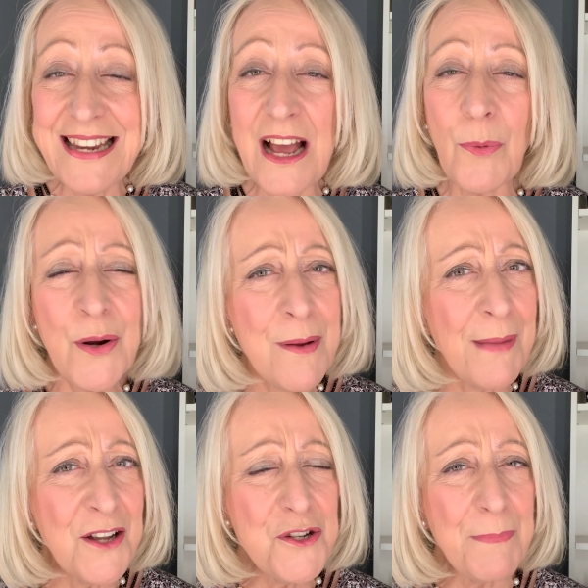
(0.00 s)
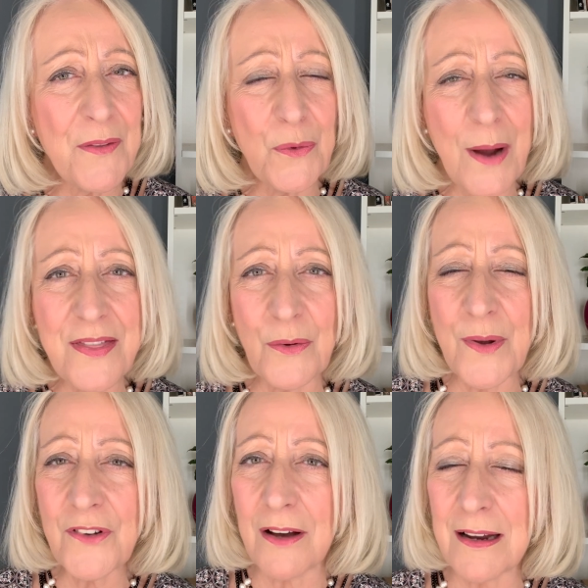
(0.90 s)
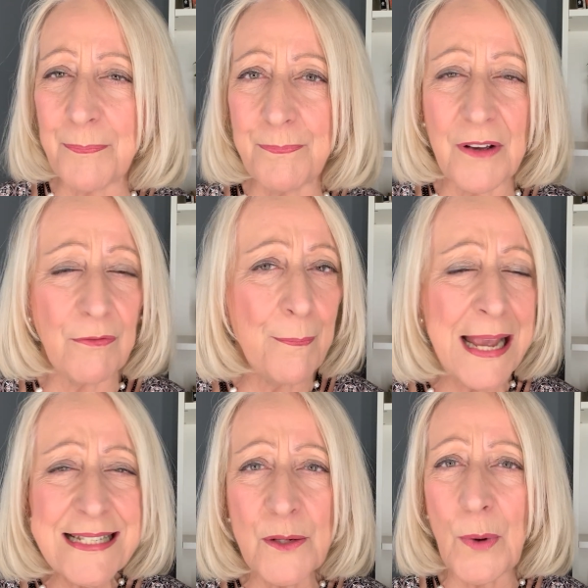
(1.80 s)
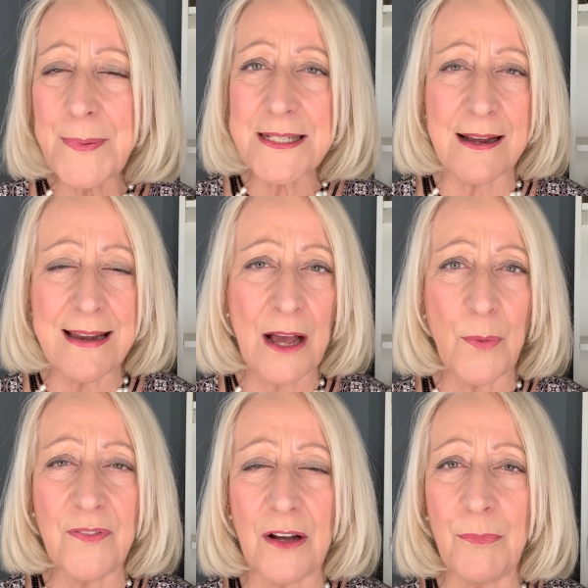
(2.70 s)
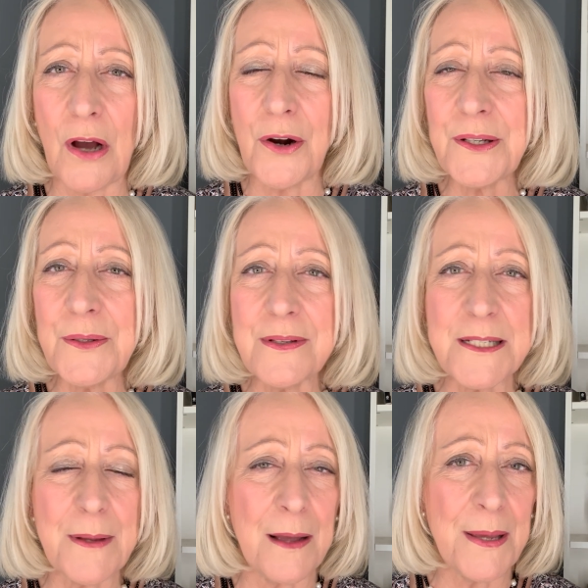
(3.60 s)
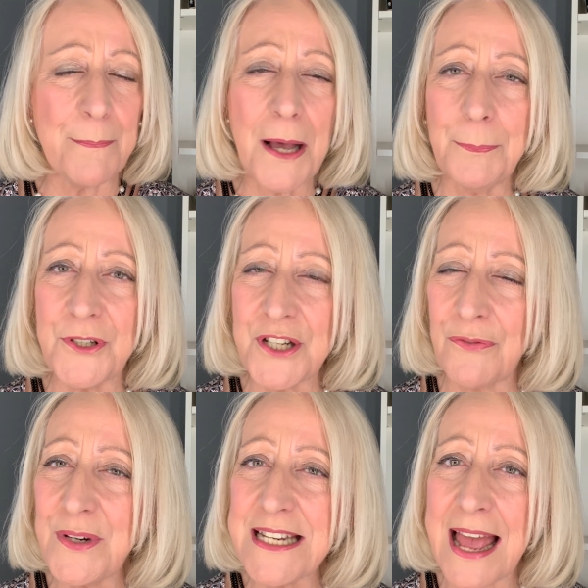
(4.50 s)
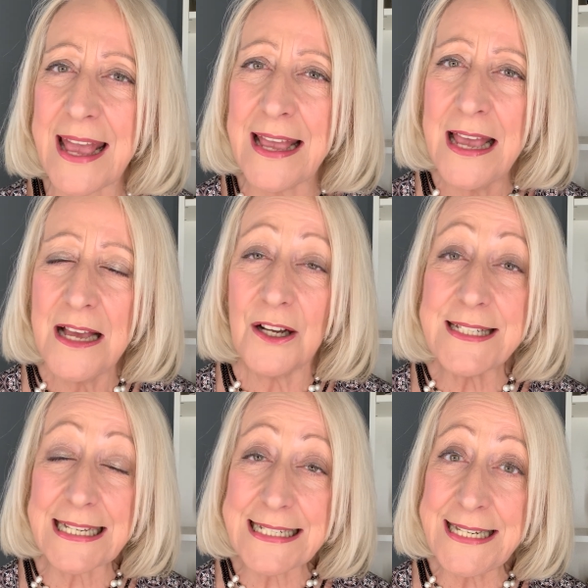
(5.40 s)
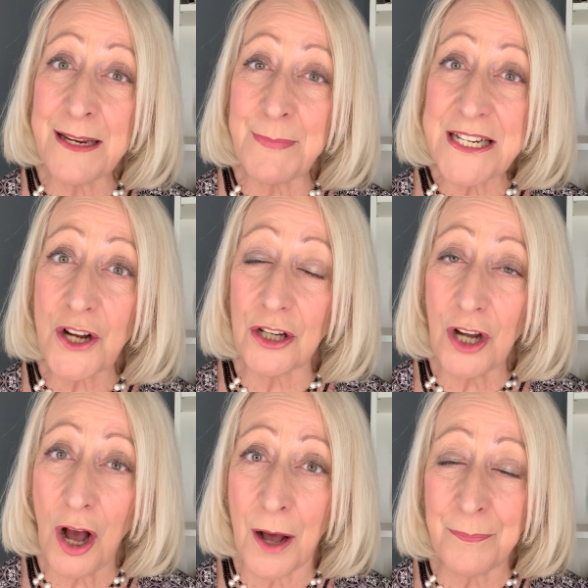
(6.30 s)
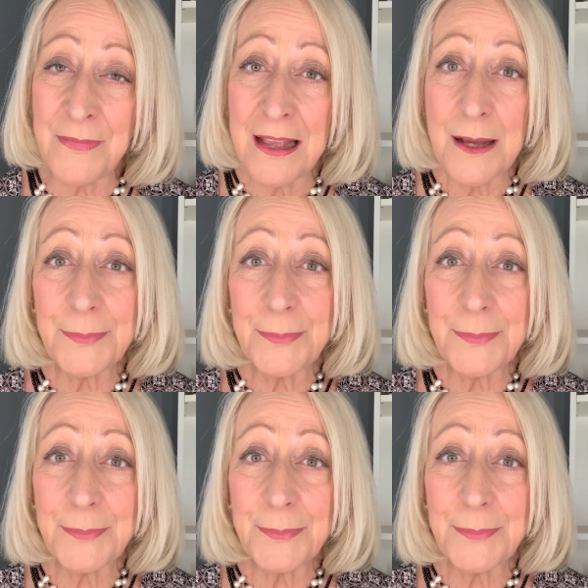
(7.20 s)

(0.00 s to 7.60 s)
Now, I want to remind you, by the way, that we've got a, an amazing website now. We've got articles uh, being published every day, sixty and me dot com.